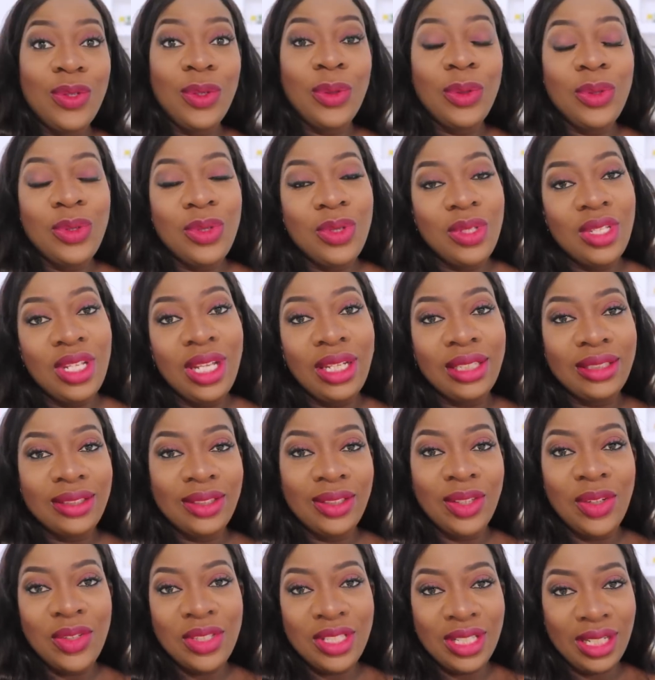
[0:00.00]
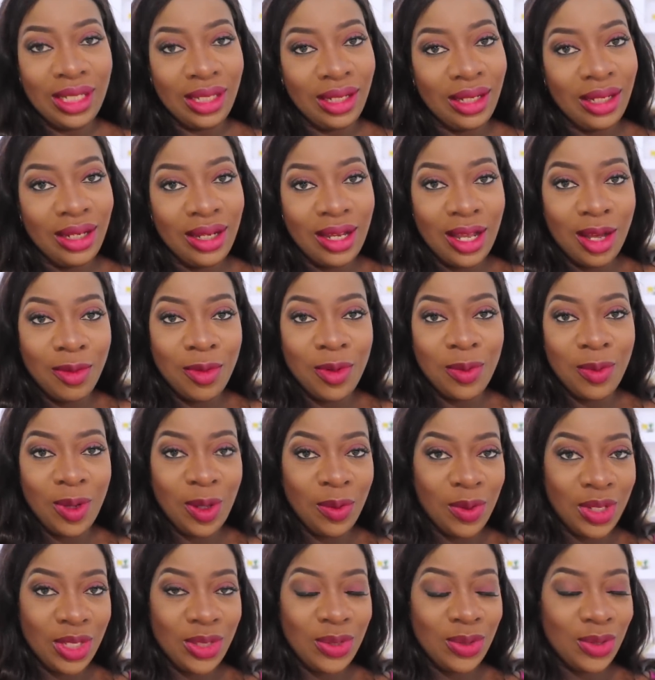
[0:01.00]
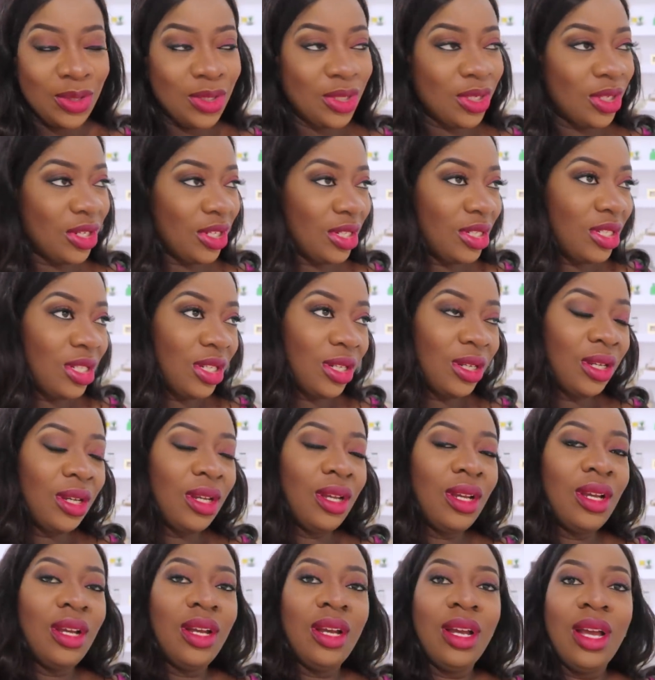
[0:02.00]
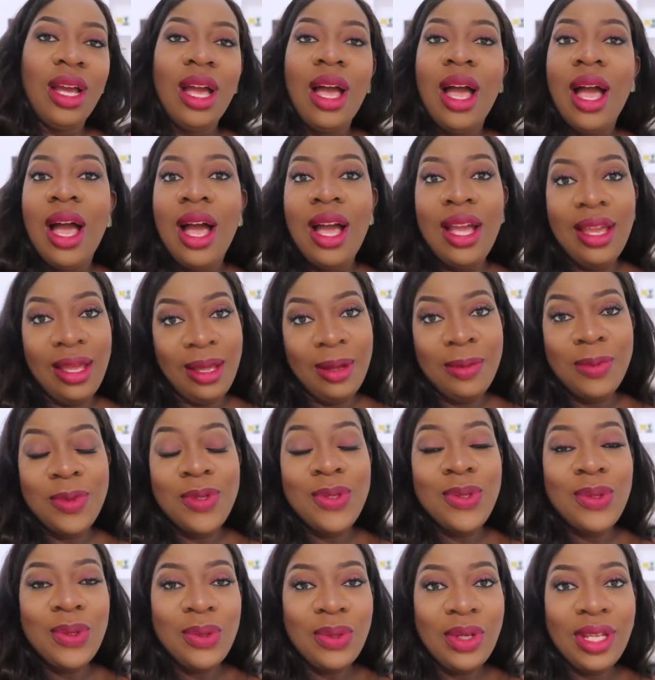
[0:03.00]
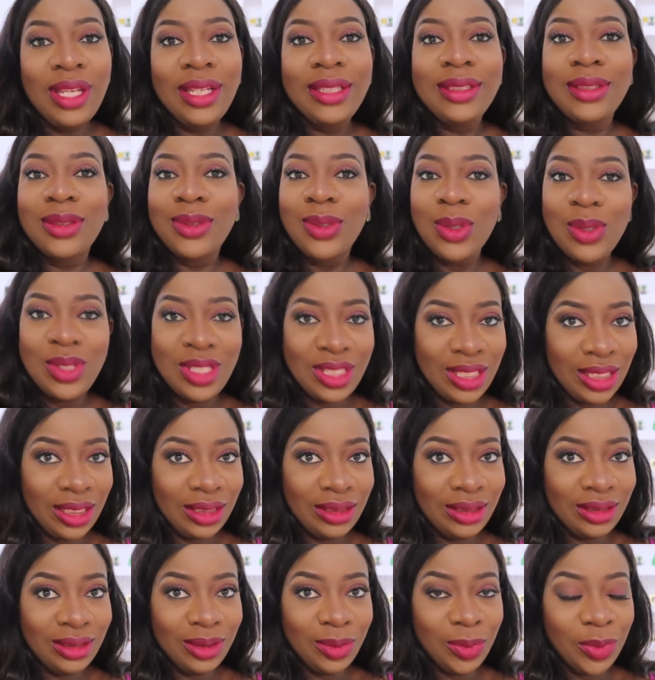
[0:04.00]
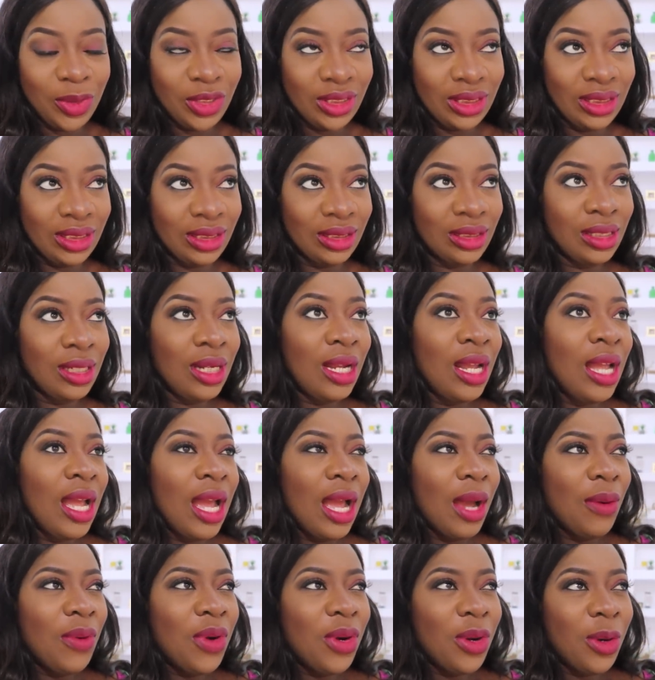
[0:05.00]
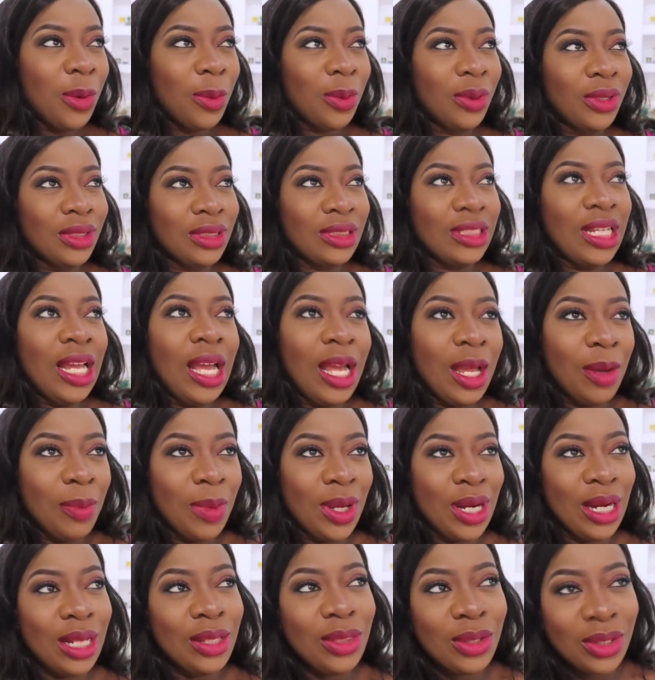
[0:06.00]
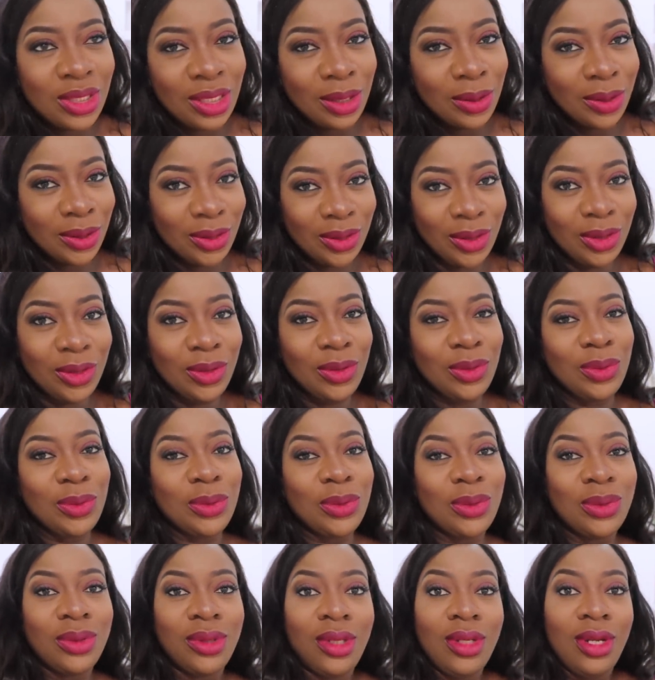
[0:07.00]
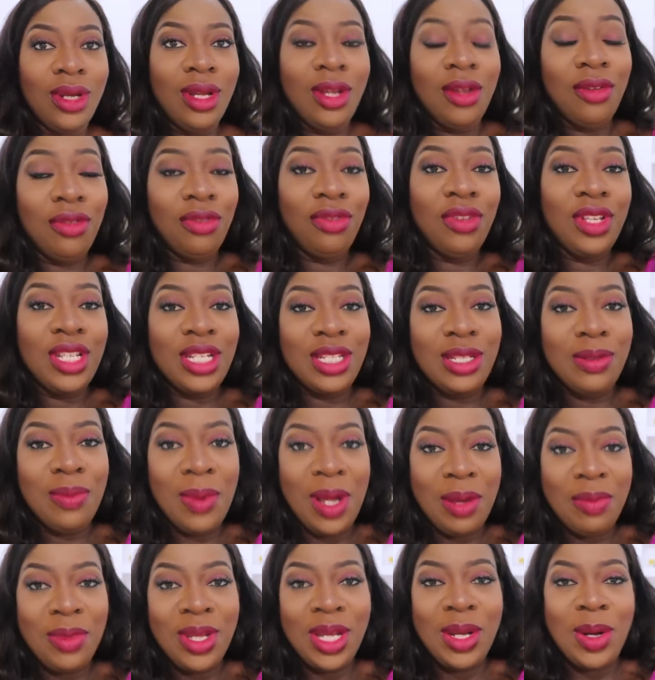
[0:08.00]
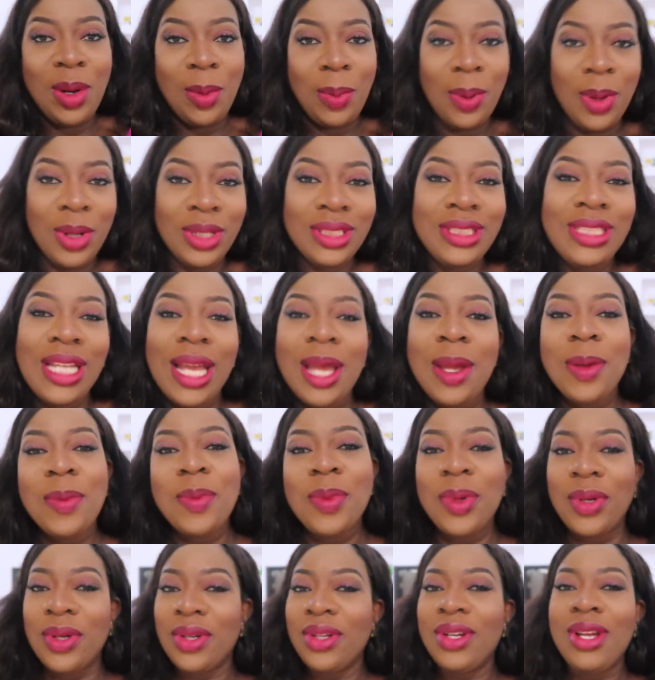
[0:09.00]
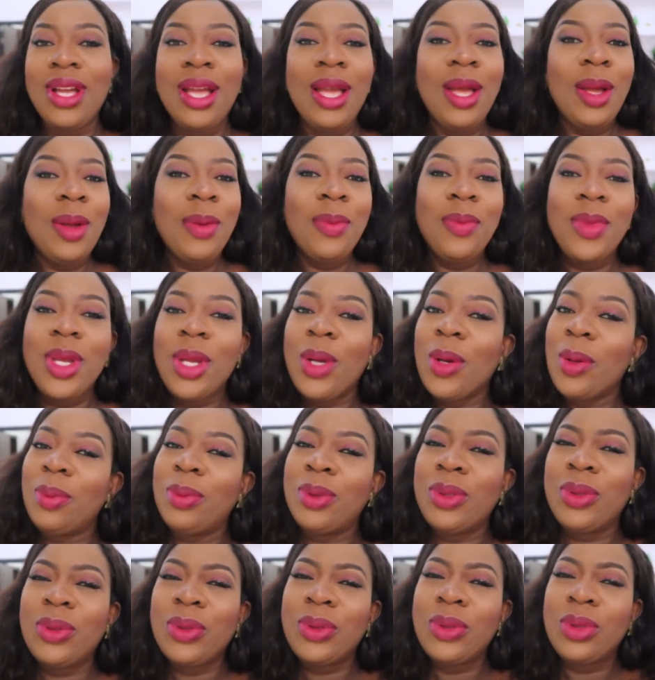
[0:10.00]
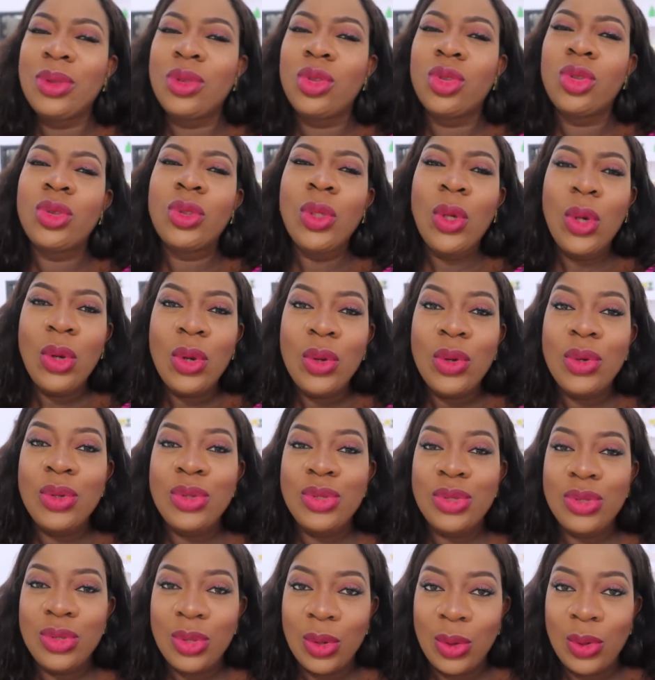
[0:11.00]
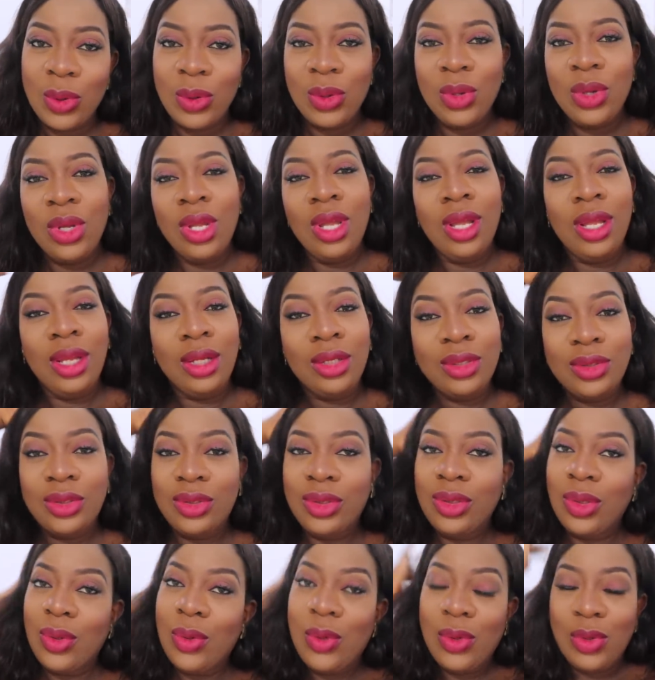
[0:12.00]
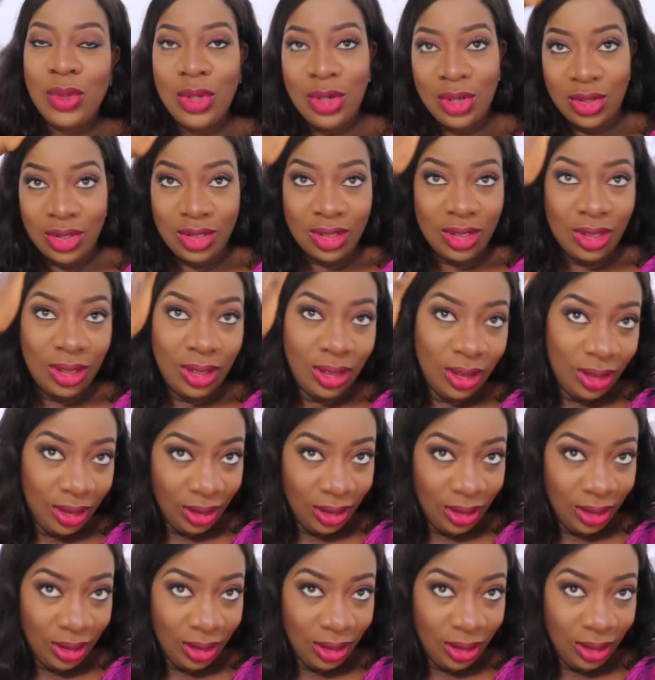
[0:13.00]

So today's Sunday, I'm on my way to church. I am so exhausted this morning. I woke up on time and I thought I was going to finish my makeup on time, but makeup took so long.